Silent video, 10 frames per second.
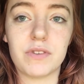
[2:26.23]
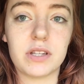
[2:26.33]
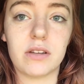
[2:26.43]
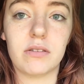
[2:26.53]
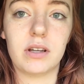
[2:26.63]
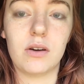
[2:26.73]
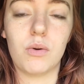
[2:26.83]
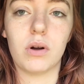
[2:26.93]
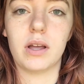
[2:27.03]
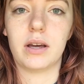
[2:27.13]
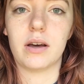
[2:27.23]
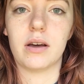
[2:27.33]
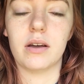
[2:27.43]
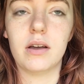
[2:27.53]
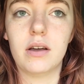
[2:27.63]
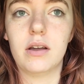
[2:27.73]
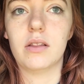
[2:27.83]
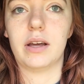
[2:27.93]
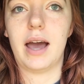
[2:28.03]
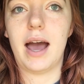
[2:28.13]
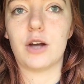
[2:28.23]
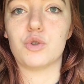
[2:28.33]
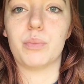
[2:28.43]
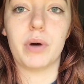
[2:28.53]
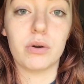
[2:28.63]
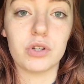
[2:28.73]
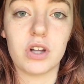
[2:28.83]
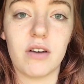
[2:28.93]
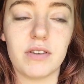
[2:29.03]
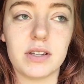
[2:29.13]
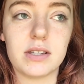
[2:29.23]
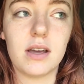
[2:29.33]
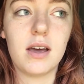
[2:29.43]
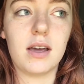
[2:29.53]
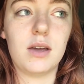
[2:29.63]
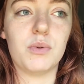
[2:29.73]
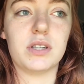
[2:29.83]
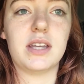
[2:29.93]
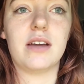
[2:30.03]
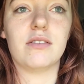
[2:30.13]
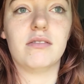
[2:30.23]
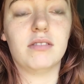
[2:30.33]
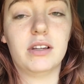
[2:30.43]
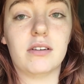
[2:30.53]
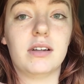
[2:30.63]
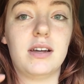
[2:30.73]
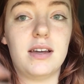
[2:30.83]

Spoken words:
facility or like an actual post office, he was sent literally,